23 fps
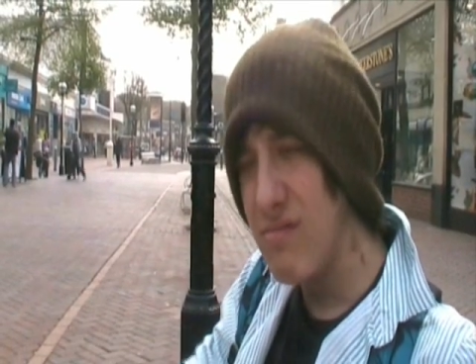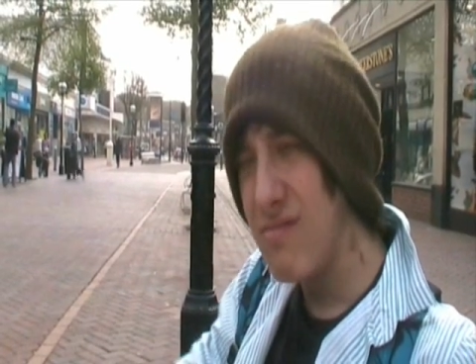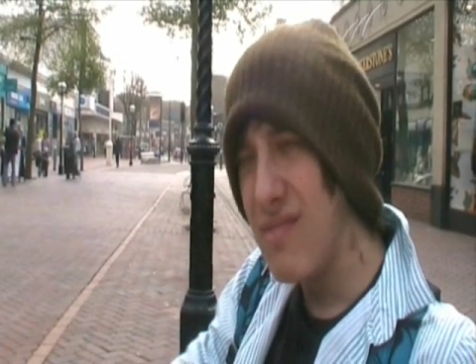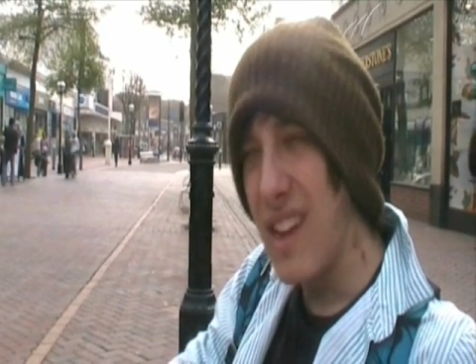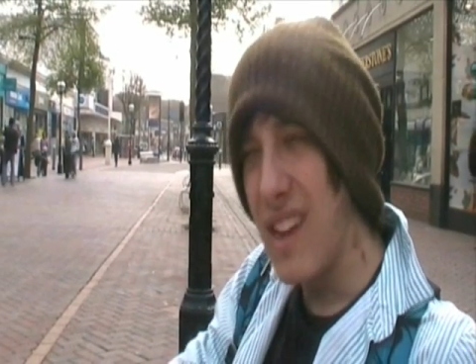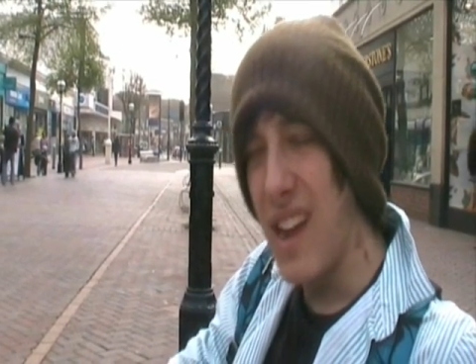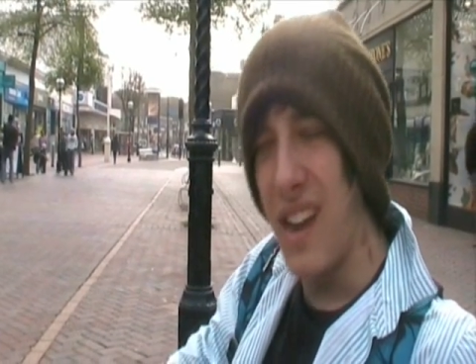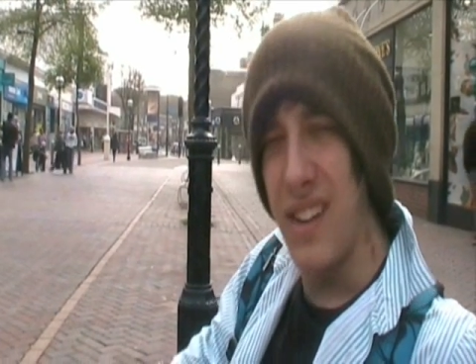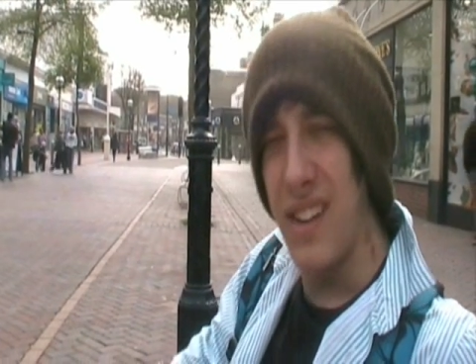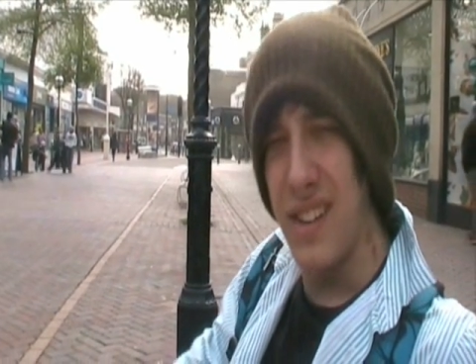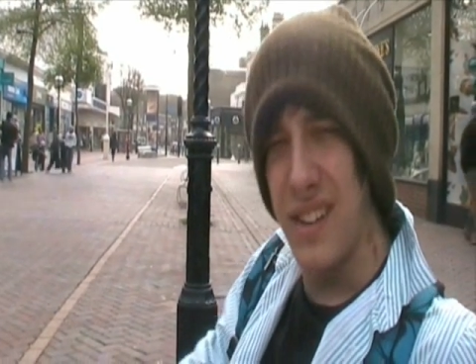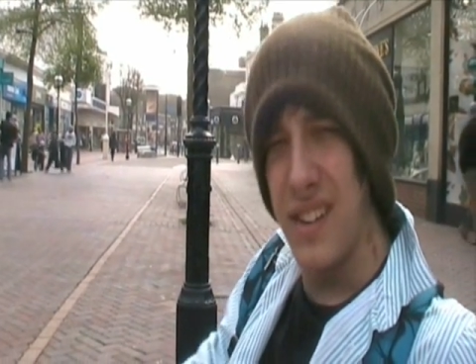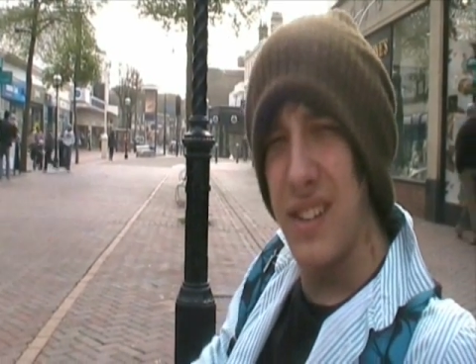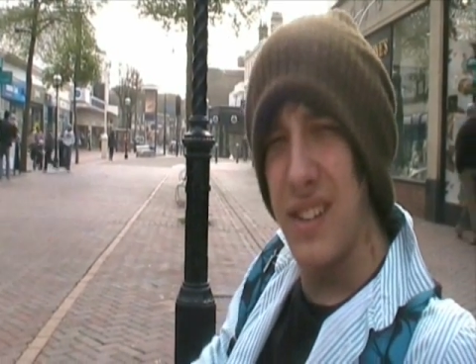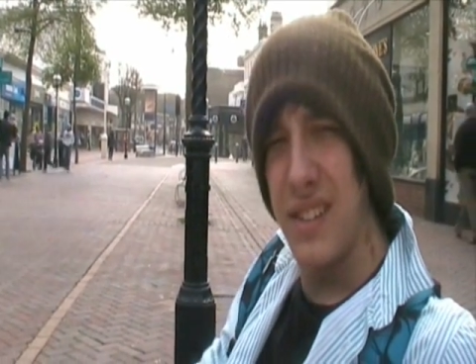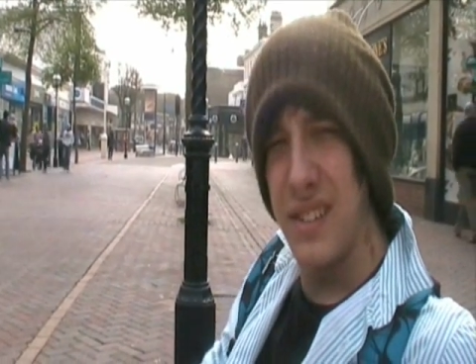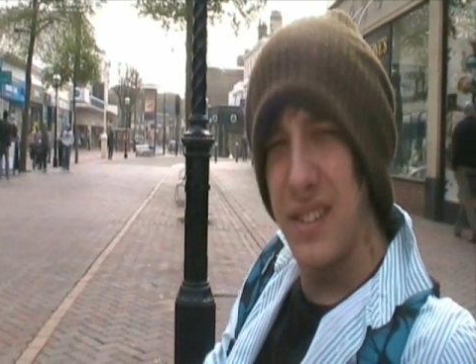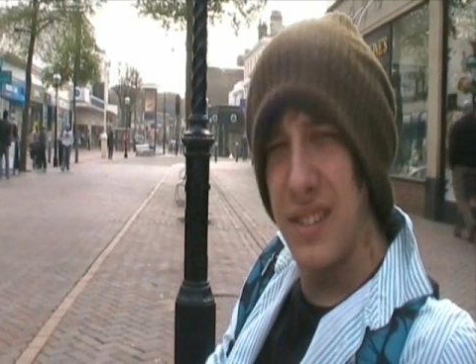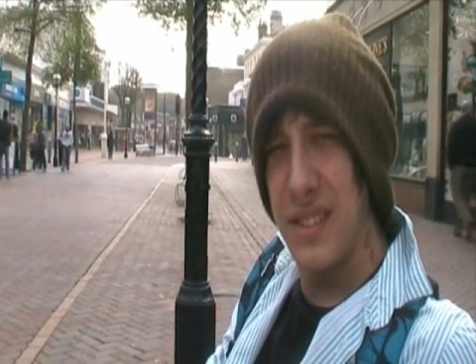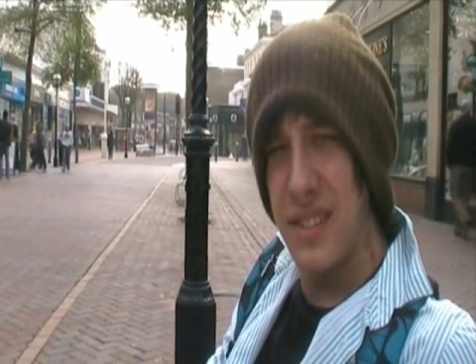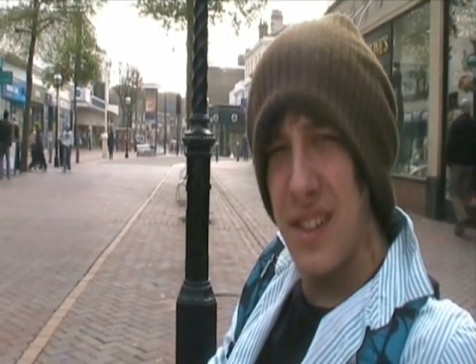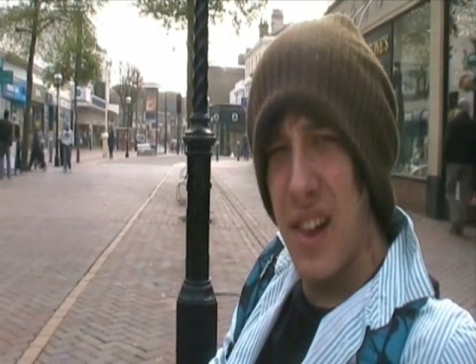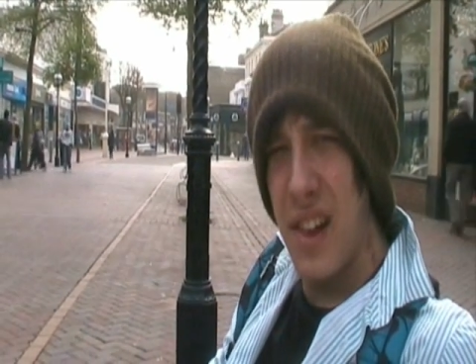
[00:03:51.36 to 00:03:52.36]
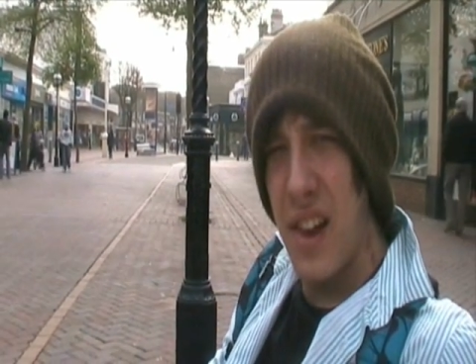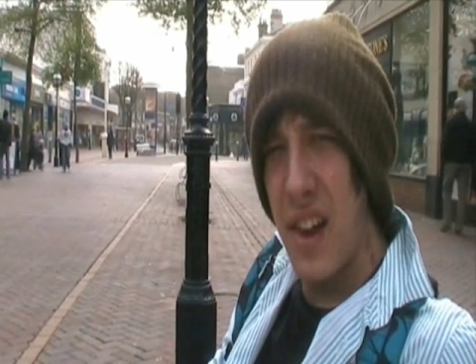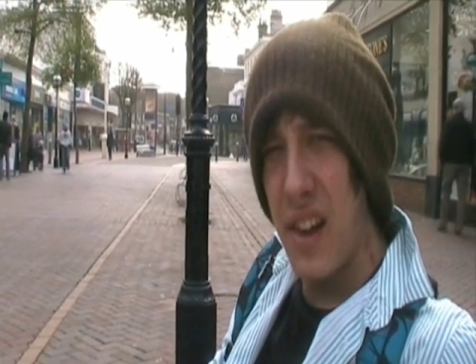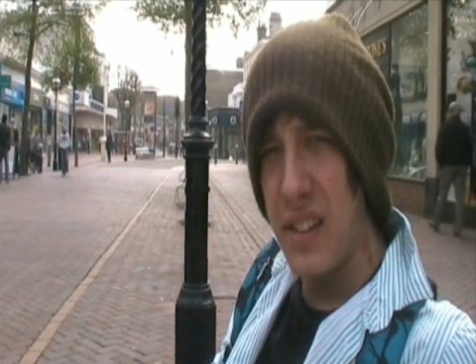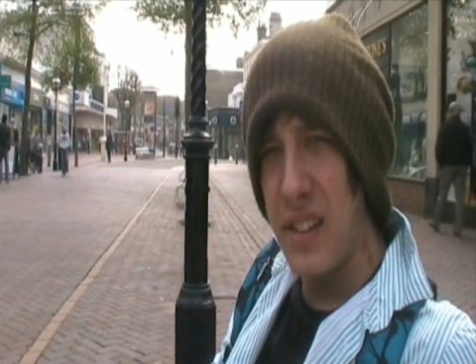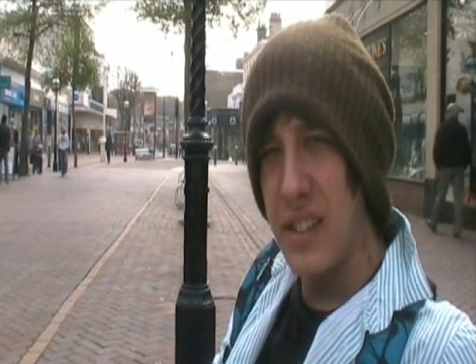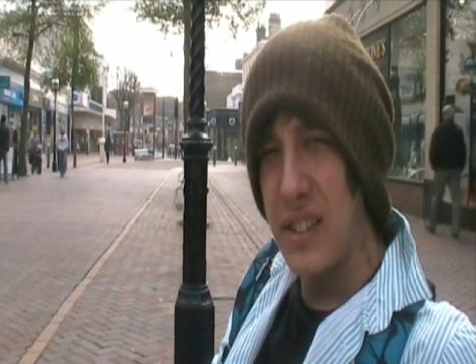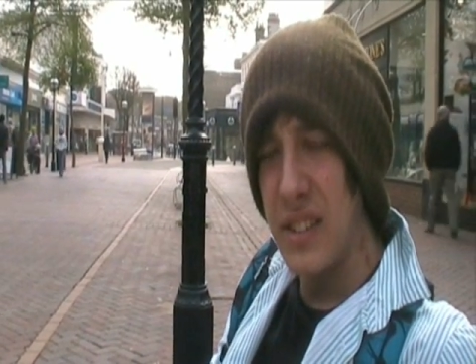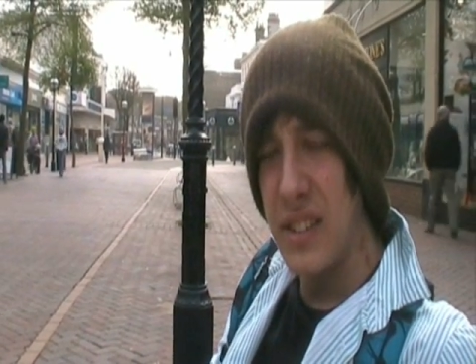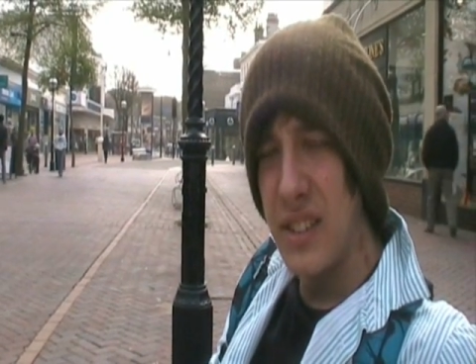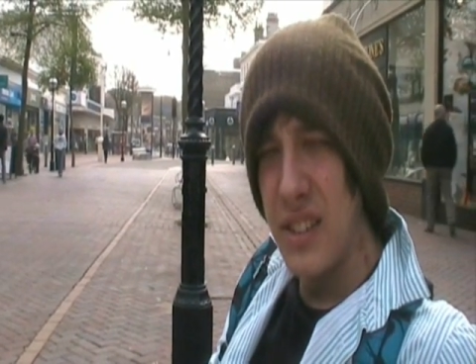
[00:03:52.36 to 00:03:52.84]
Yeah.
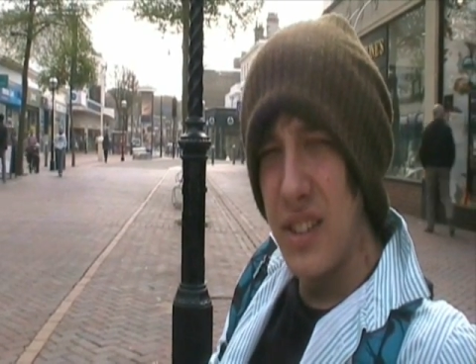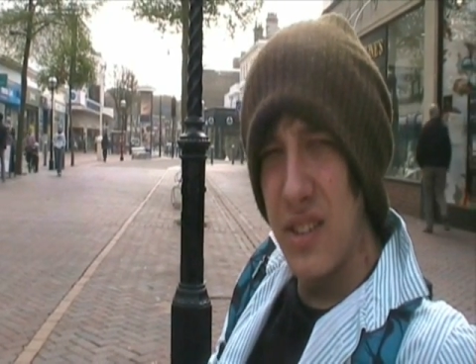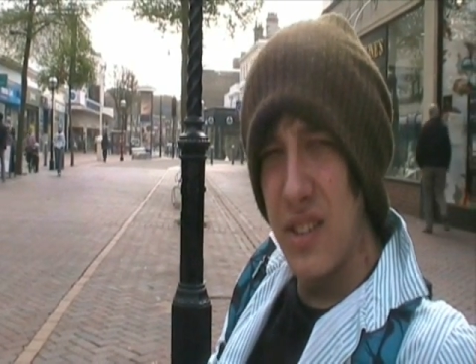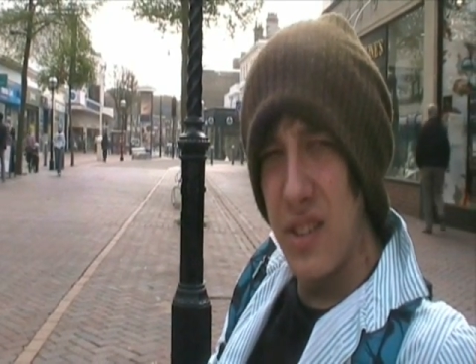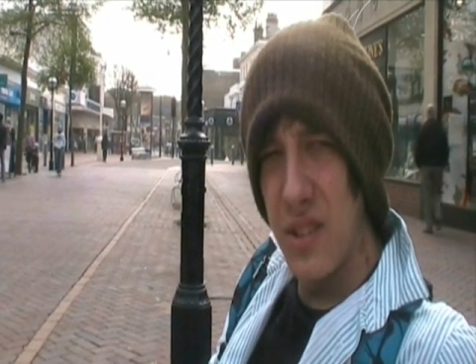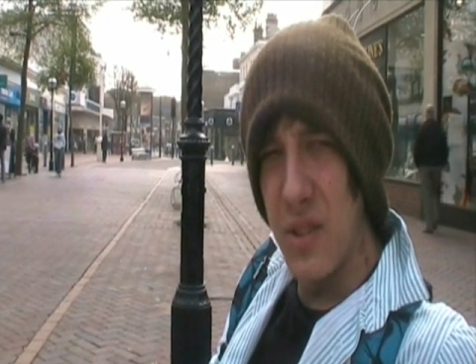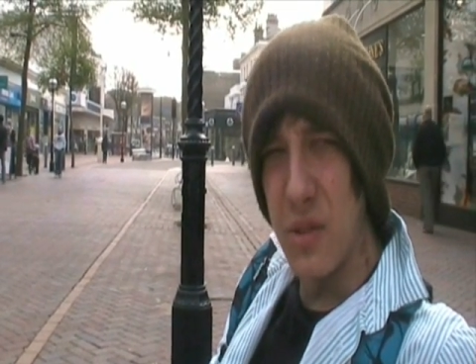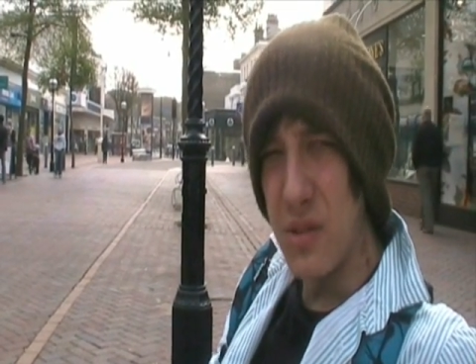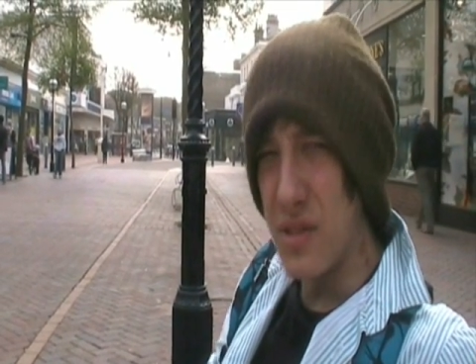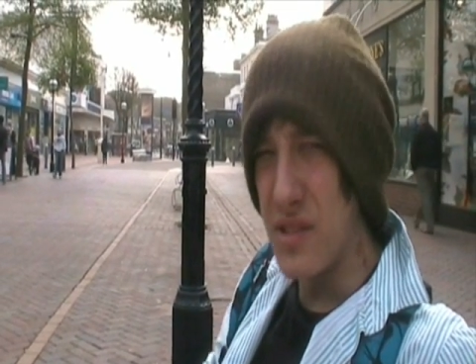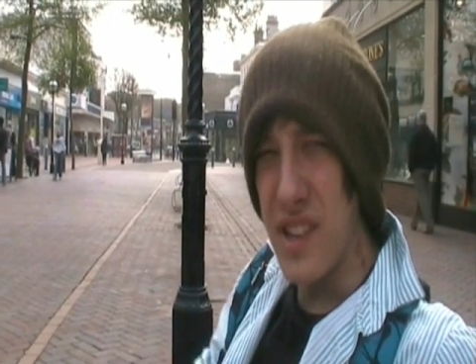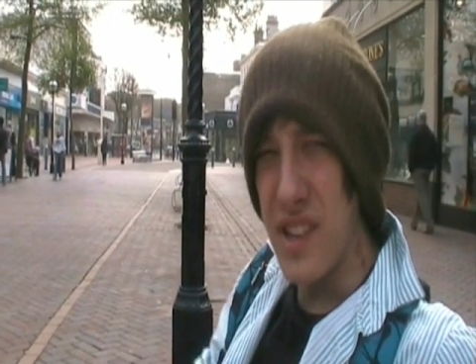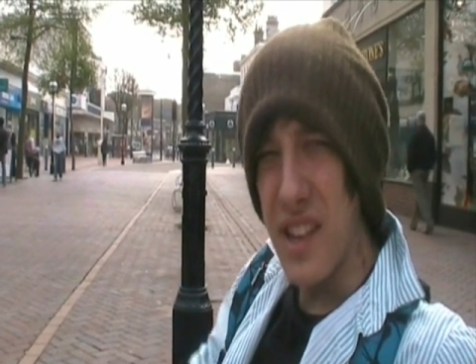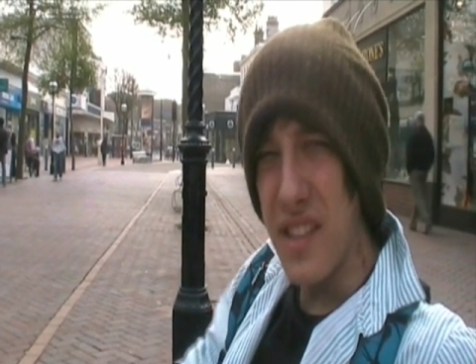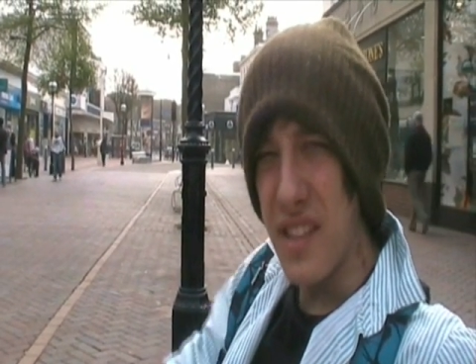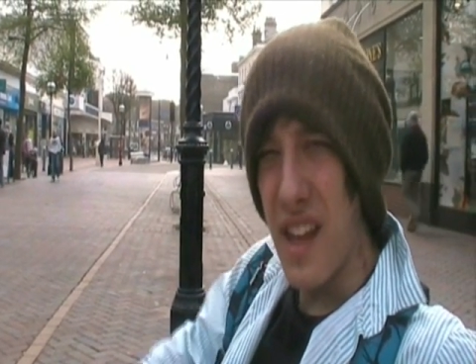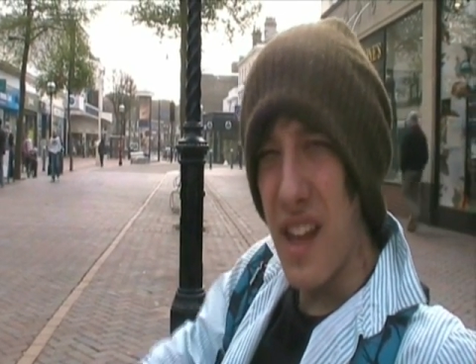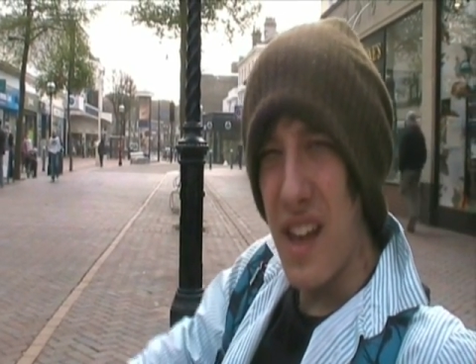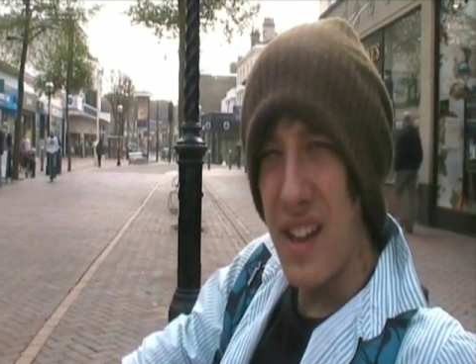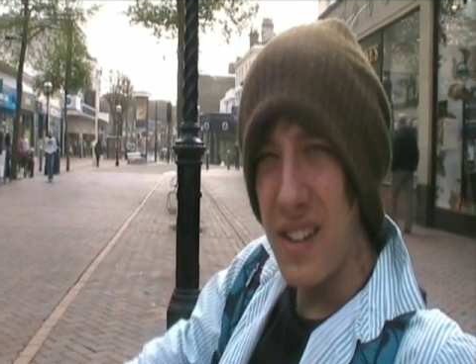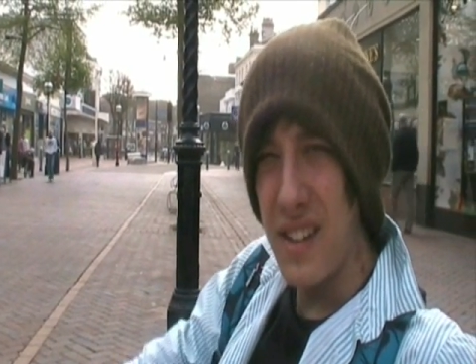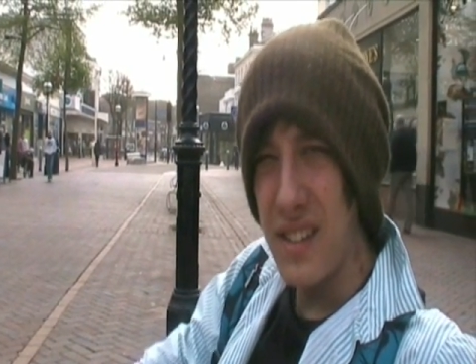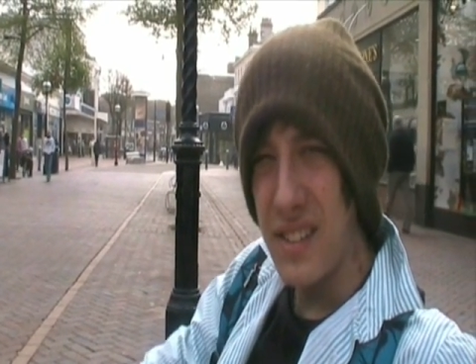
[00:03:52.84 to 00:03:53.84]
No one said that.